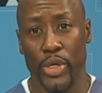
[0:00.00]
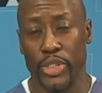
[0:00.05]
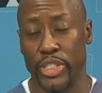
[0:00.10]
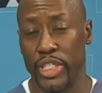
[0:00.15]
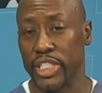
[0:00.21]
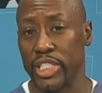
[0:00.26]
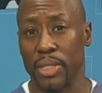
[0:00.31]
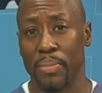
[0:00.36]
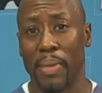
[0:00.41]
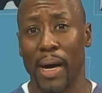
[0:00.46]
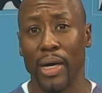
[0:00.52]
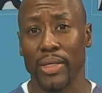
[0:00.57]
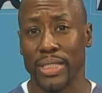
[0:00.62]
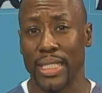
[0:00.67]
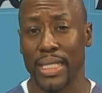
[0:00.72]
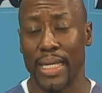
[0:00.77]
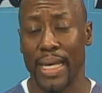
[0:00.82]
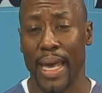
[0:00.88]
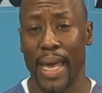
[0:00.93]
just about
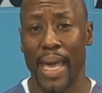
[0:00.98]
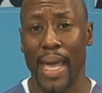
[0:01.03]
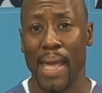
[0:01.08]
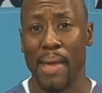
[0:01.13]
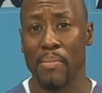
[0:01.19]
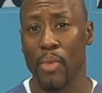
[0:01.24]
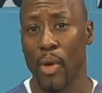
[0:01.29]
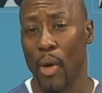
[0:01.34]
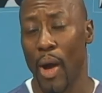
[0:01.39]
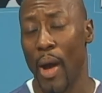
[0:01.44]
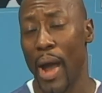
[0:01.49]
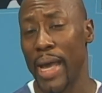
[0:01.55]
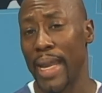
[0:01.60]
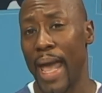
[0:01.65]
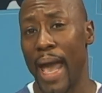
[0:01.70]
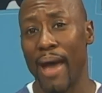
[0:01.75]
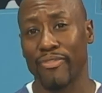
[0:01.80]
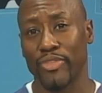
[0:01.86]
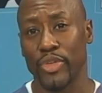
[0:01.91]
to game, right
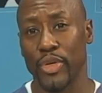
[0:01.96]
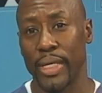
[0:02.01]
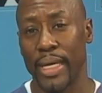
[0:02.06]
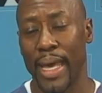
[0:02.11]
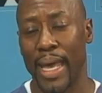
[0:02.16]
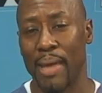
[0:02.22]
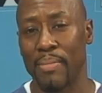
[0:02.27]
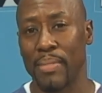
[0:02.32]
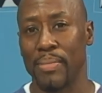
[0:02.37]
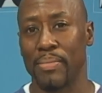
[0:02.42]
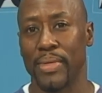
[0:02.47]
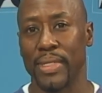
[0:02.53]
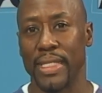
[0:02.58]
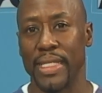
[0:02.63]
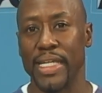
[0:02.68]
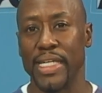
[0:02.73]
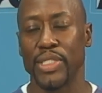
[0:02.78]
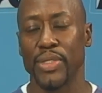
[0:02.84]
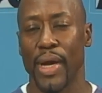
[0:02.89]
after gaming, but
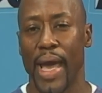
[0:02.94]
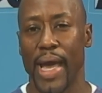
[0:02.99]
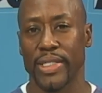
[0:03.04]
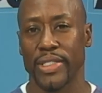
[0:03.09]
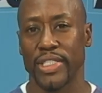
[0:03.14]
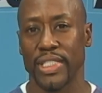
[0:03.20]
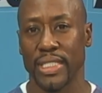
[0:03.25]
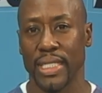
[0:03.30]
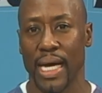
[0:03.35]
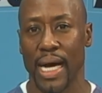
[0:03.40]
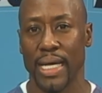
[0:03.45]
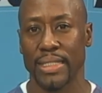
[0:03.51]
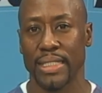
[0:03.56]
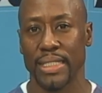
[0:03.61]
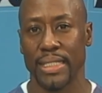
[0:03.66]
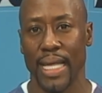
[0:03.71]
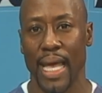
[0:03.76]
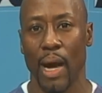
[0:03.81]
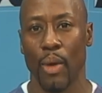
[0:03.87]
these are
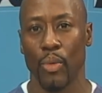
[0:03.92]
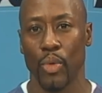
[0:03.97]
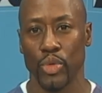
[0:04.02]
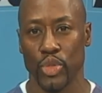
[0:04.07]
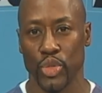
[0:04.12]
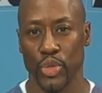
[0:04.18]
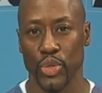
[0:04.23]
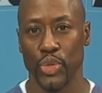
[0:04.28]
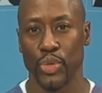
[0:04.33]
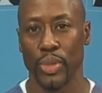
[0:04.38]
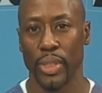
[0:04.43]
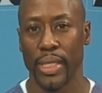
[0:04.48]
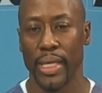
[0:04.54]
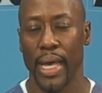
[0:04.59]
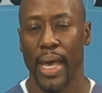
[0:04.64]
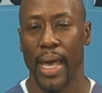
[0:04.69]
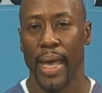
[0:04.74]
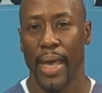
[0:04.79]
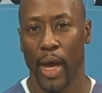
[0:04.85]
exercises that will
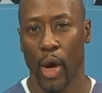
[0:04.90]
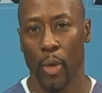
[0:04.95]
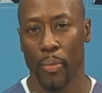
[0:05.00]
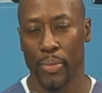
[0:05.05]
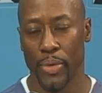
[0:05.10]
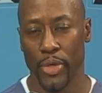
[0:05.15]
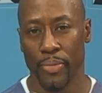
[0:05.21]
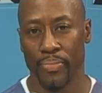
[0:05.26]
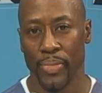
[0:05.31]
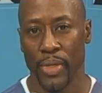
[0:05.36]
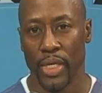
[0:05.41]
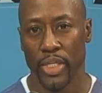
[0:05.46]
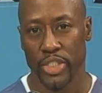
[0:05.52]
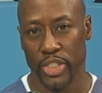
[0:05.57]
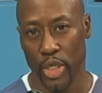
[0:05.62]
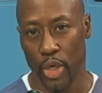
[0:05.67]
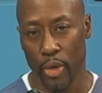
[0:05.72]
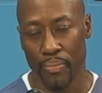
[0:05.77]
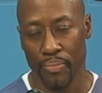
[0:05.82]
truly help you.
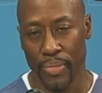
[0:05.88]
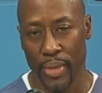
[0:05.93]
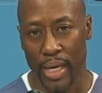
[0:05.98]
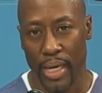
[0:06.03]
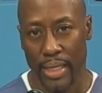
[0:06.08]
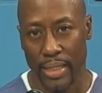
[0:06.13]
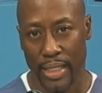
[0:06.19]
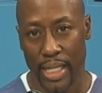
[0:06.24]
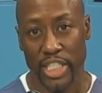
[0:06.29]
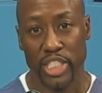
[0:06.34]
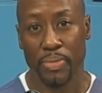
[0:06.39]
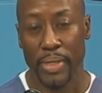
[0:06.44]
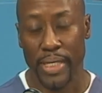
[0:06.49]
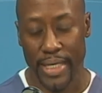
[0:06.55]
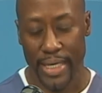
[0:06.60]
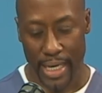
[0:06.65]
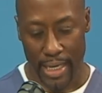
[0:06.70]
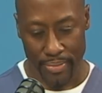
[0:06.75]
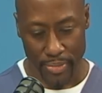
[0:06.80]
So let's
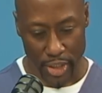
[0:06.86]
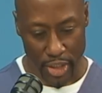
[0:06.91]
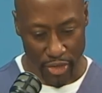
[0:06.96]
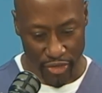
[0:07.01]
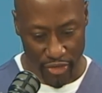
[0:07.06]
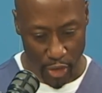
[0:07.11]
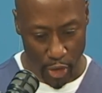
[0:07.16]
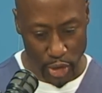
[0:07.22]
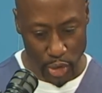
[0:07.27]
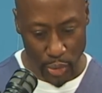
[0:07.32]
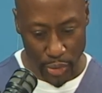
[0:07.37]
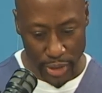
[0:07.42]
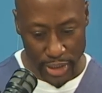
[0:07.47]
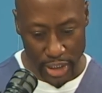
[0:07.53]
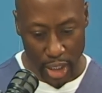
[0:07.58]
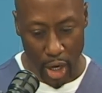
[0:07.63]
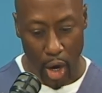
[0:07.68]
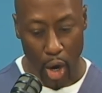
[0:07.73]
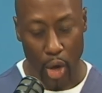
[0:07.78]
begin. The first one
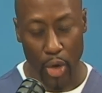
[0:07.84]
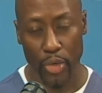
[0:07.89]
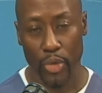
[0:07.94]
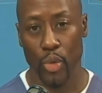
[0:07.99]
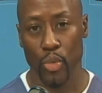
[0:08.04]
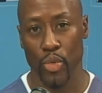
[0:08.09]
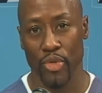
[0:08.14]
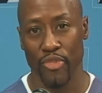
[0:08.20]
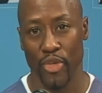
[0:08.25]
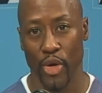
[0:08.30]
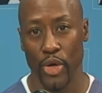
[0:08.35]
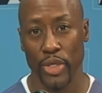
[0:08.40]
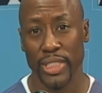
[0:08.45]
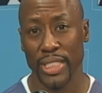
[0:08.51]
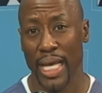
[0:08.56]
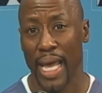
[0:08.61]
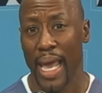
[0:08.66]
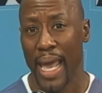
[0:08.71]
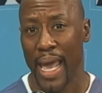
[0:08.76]
is called
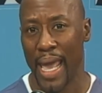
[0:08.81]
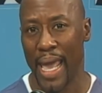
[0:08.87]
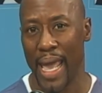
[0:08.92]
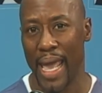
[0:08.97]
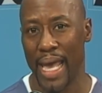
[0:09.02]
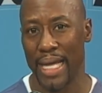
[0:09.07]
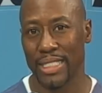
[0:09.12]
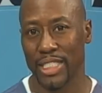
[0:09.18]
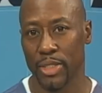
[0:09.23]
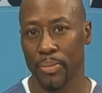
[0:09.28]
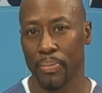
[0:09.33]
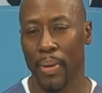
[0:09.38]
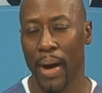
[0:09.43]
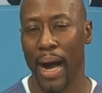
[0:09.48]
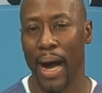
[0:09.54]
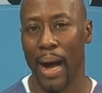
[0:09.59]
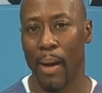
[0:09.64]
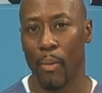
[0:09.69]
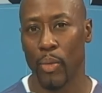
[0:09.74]
reverse hand to
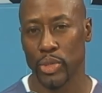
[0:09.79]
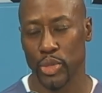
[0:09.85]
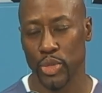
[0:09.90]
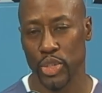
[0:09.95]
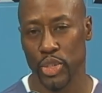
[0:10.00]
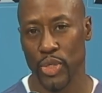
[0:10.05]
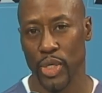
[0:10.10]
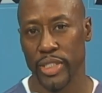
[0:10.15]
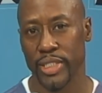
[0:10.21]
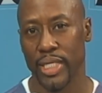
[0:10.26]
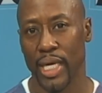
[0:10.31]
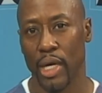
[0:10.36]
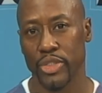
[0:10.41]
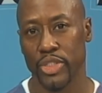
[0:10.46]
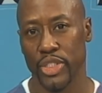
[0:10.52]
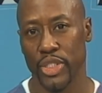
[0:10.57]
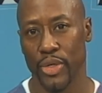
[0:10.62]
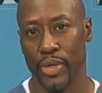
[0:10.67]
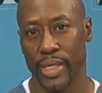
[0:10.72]
palm, which will stretch
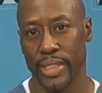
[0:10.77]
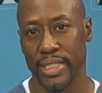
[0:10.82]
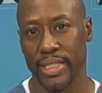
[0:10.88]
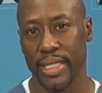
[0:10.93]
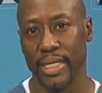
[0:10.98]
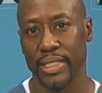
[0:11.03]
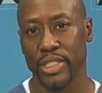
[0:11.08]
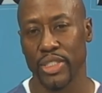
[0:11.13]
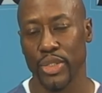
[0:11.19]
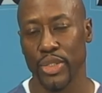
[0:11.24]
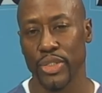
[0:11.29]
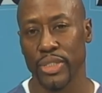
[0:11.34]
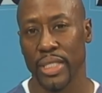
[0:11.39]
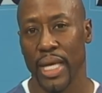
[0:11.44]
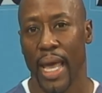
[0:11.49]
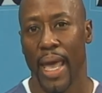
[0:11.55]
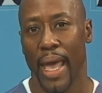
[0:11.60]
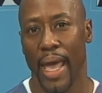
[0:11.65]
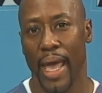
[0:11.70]
out your extensors
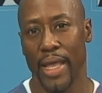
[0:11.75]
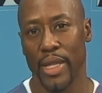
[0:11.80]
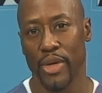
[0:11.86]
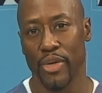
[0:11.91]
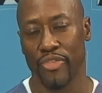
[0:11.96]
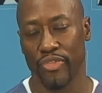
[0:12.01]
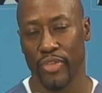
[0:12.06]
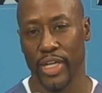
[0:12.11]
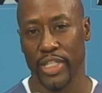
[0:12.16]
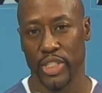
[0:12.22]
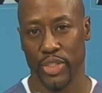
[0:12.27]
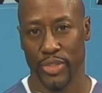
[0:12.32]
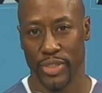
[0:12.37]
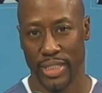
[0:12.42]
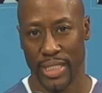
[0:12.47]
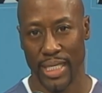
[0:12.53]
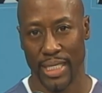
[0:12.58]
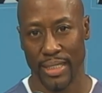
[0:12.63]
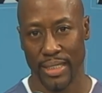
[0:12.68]
and your flexor
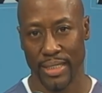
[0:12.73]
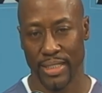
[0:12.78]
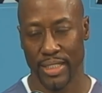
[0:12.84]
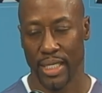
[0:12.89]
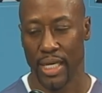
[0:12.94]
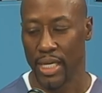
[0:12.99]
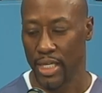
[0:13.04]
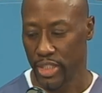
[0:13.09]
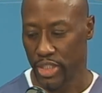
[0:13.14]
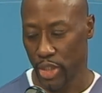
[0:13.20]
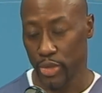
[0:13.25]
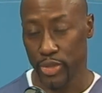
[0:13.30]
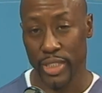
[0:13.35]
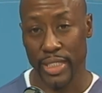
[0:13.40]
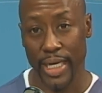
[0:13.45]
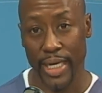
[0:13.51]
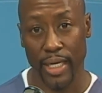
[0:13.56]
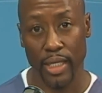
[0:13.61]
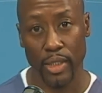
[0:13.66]
tendons. So
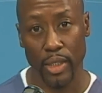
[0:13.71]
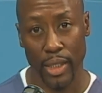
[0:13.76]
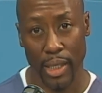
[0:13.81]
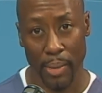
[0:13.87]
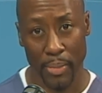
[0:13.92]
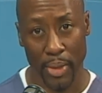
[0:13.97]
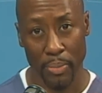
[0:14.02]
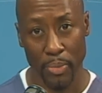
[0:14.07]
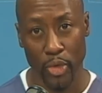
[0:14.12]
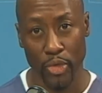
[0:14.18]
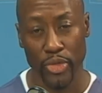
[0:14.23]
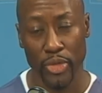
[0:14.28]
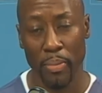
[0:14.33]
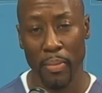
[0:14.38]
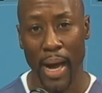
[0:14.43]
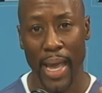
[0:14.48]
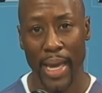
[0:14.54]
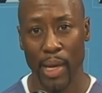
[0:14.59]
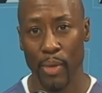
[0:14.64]
take a look. I'm going to move the
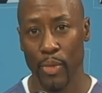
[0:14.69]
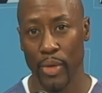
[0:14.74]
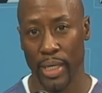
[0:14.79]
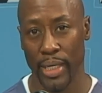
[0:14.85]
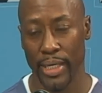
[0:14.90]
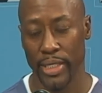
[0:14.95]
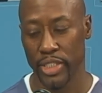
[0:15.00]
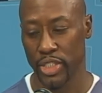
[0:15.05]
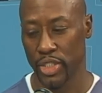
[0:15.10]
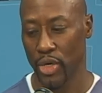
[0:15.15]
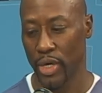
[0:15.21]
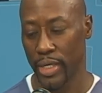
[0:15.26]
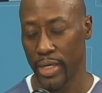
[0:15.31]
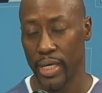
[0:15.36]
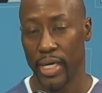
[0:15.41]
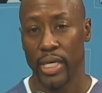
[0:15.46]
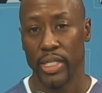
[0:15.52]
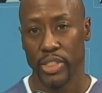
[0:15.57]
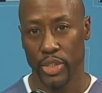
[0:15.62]
mic and we're going to get started.
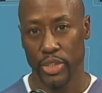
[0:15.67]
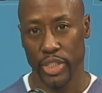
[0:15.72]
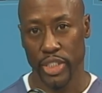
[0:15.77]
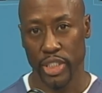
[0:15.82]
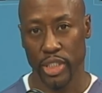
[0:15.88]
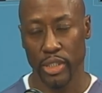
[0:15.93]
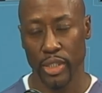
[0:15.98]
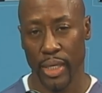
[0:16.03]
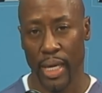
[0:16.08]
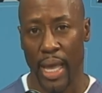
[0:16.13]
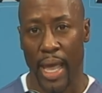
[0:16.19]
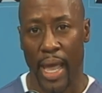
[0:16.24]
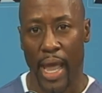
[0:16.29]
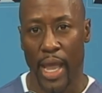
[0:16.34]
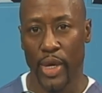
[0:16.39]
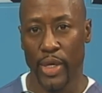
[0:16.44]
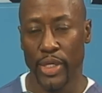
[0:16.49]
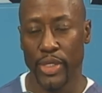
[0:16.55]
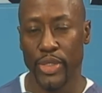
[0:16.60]
So just look.
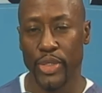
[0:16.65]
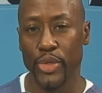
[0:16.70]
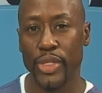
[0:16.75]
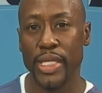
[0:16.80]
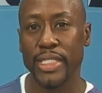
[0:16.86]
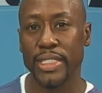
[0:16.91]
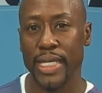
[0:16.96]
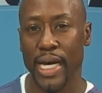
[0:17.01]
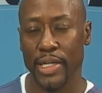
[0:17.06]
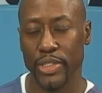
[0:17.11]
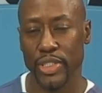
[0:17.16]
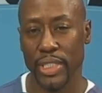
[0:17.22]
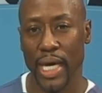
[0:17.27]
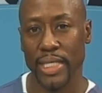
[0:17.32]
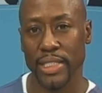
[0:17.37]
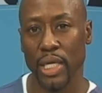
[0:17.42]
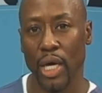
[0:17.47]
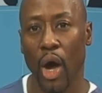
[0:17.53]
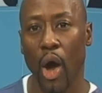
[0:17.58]
You're going to do these
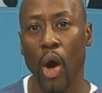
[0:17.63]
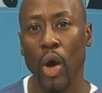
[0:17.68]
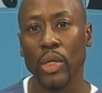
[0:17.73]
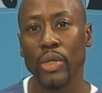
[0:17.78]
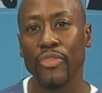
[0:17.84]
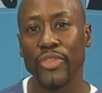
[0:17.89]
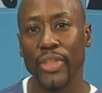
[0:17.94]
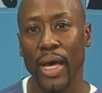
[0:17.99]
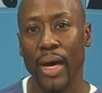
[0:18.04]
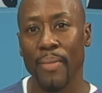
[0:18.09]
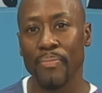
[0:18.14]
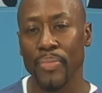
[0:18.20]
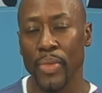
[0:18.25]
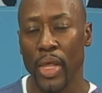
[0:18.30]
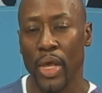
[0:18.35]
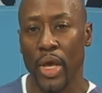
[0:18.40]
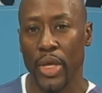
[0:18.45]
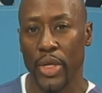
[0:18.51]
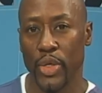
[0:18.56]
exercises, all of them,
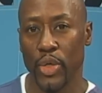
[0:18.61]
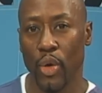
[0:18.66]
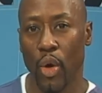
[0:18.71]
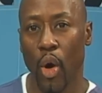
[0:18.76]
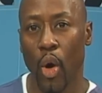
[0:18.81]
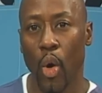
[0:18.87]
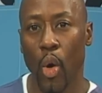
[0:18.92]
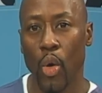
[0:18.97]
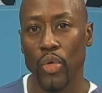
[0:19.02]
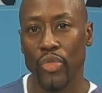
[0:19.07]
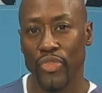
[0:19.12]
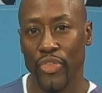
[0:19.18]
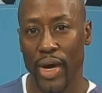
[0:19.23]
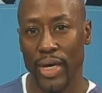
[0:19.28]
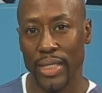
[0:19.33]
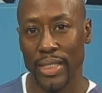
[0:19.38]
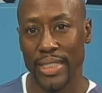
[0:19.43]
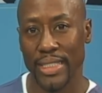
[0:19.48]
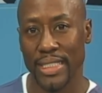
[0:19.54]
you'll hold for
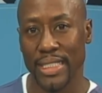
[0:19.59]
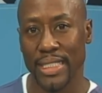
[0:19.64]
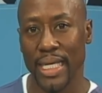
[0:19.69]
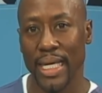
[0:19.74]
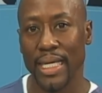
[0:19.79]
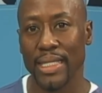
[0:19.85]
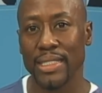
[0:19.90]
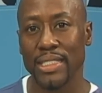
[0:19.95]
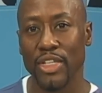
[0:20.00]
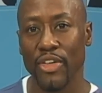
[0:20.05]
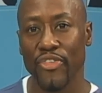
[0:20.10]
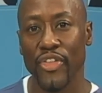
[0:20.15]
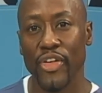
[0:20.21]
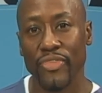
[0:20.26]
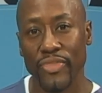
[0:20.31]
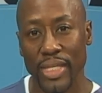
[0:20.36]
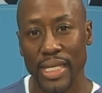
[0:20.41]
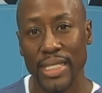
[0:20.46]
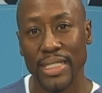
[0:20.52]
at least 10 to
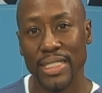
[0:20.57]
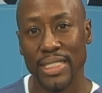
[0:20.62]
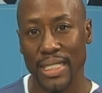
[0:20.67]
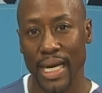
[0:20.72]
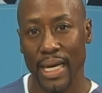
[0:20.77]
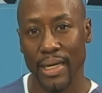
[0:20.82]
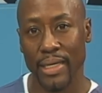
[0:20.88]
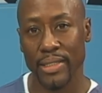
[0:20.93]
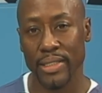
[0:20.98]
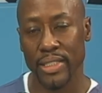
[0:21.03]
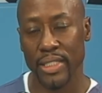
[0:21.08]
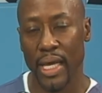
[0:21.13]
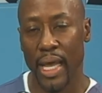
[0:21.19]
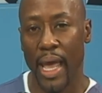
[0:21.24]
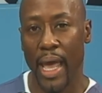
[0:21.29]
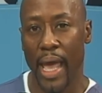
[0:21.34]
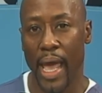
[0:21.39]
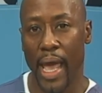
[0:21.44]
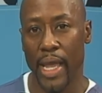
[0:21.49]
15 seconds,
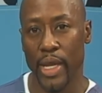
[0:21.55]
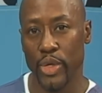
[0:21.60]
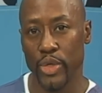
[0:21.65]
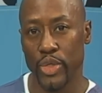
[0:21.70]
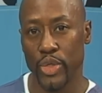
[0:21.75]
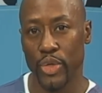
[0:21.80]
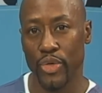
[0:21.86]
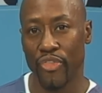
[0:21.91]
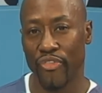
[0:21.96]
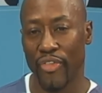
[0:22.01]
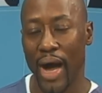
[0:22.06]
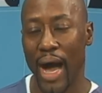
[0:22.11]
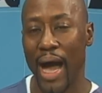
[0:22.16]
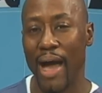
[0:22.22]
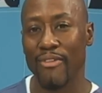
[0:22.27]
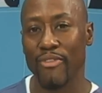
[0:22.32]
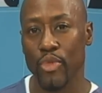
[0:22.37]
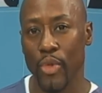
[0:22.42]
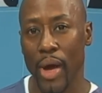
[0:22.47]
and you do
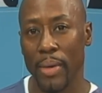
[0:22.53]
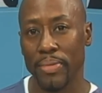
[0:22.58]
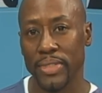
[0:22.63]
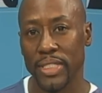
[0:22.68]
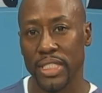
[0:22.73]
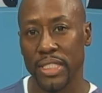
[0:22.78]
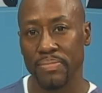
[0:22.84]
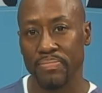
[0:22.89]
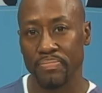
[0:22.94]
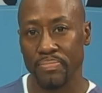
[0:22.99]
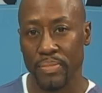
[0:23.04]
5 reps